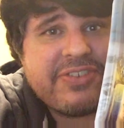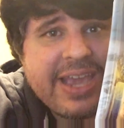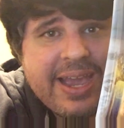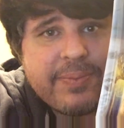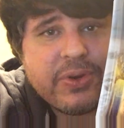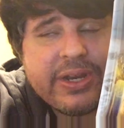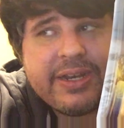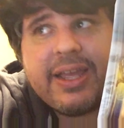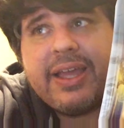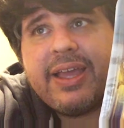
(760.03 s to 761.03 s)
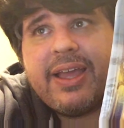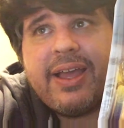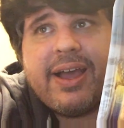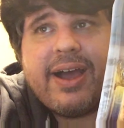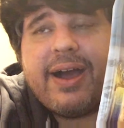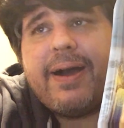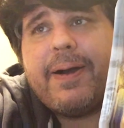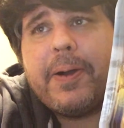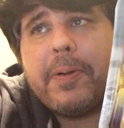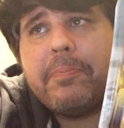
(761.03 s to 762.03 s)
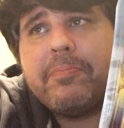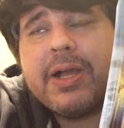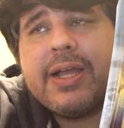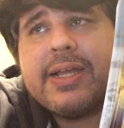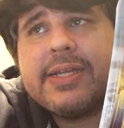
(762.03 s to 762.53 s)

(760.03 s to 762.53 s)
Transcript: Cameron, some